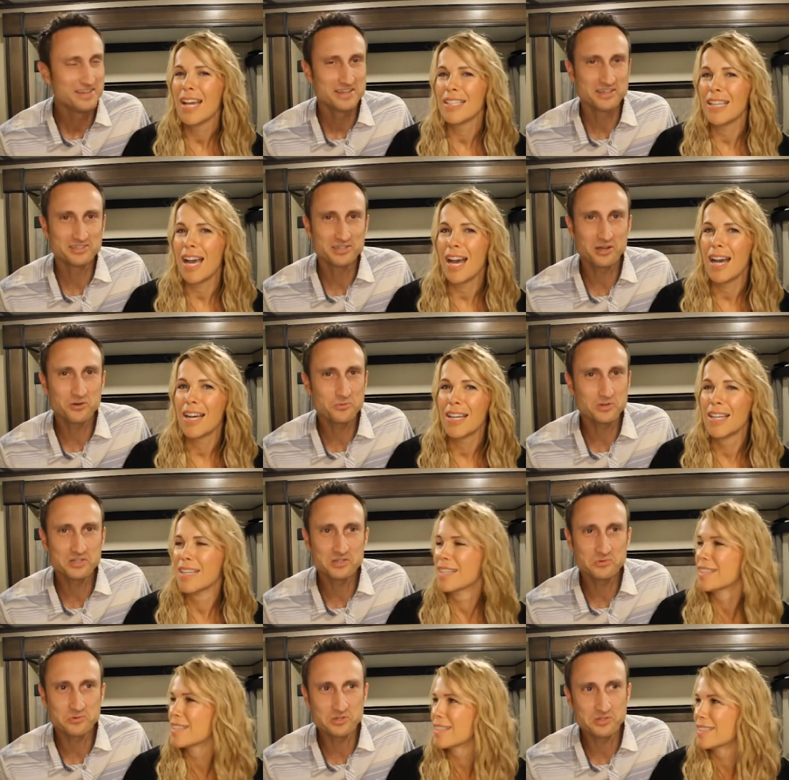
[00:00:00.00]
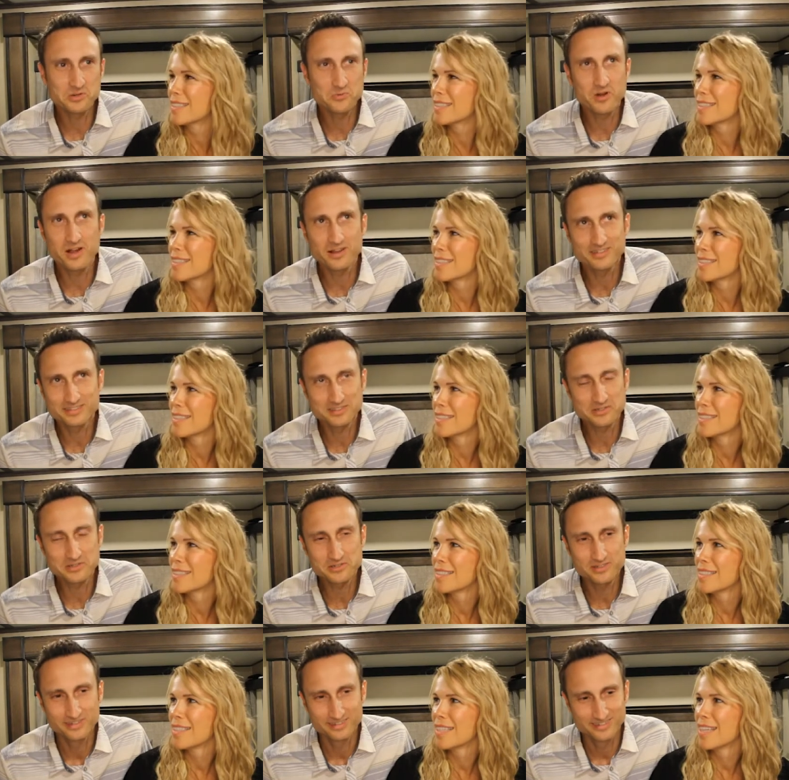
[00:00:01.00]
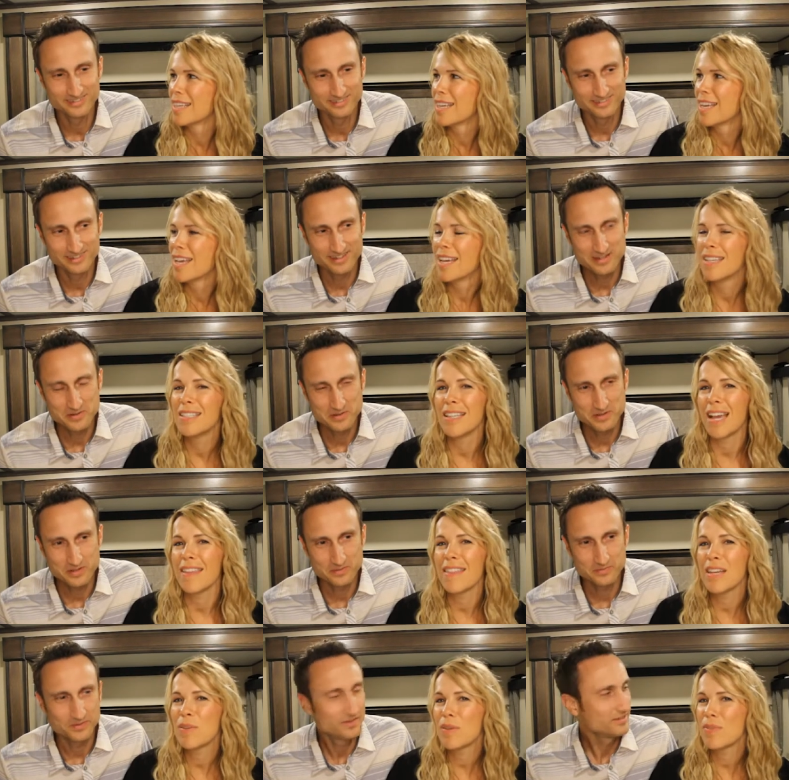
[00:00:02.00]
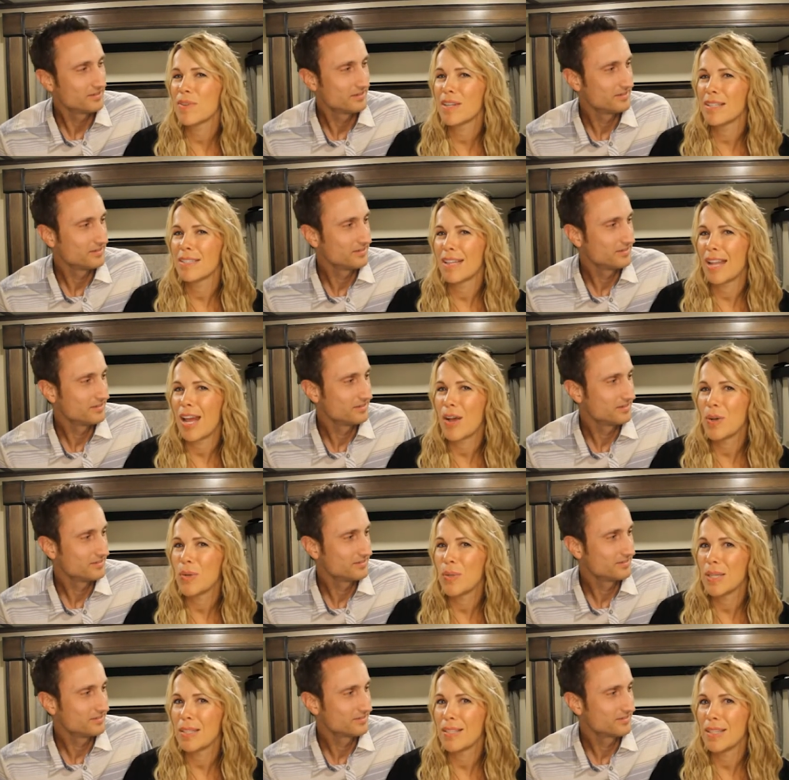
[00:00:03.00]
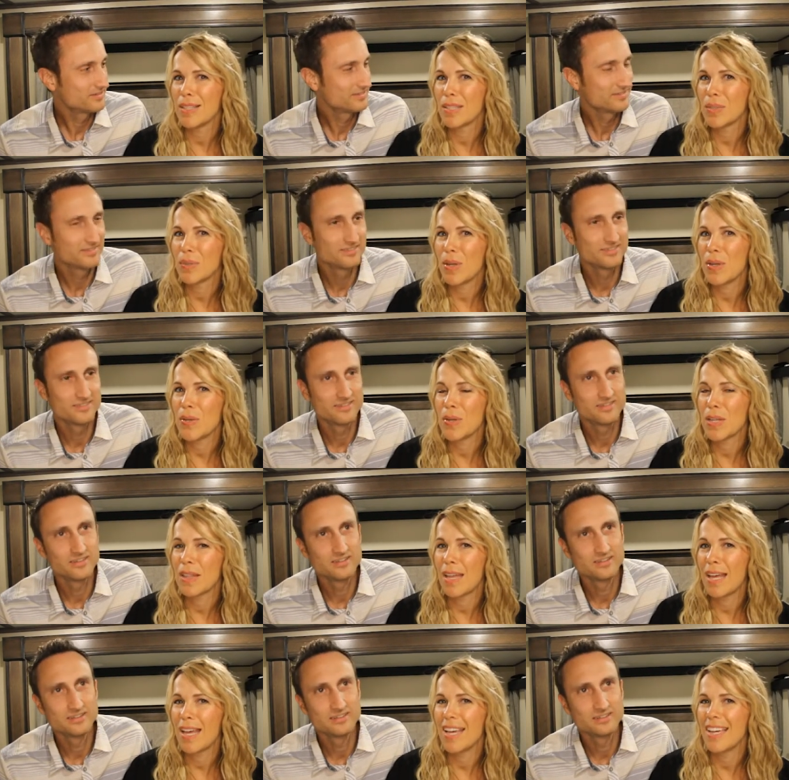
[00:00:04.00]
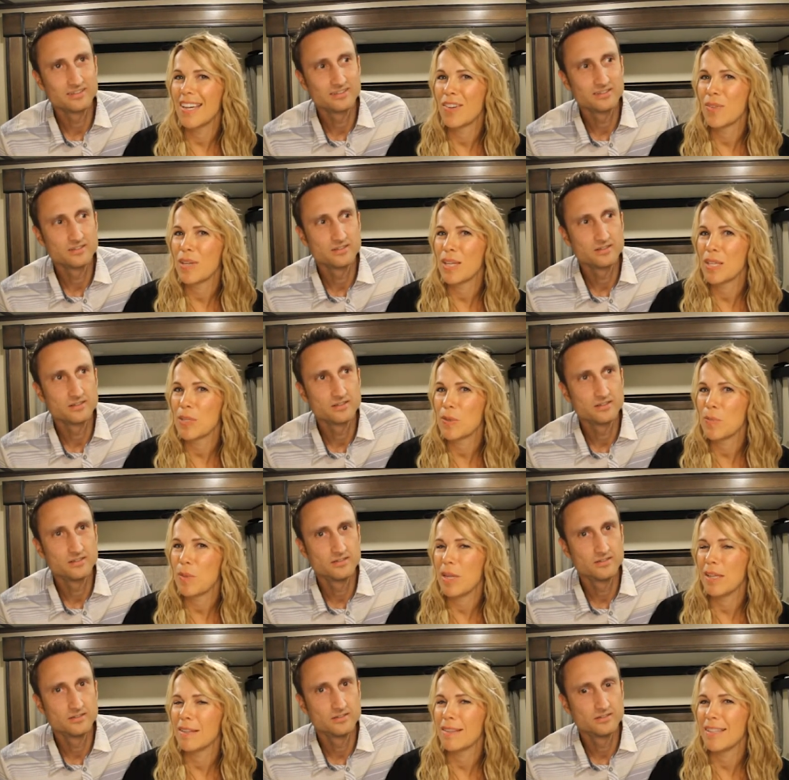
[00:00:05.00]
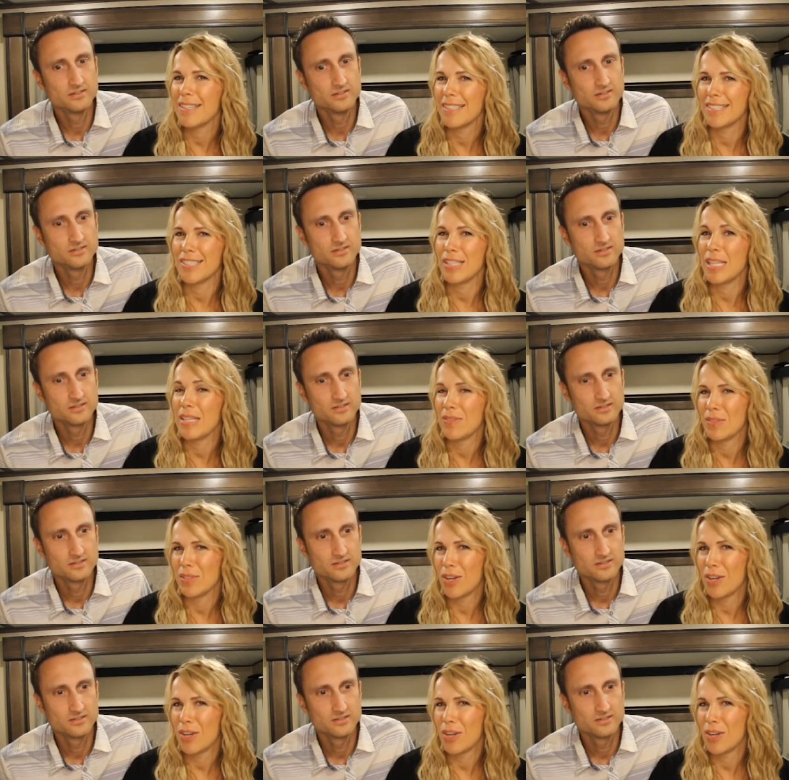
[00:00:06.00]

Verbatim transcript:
Speaker 1: yeah. it's all what you really want. So
Speaker 2: yeah, I think we figured that out quickly on the road that we could have made things even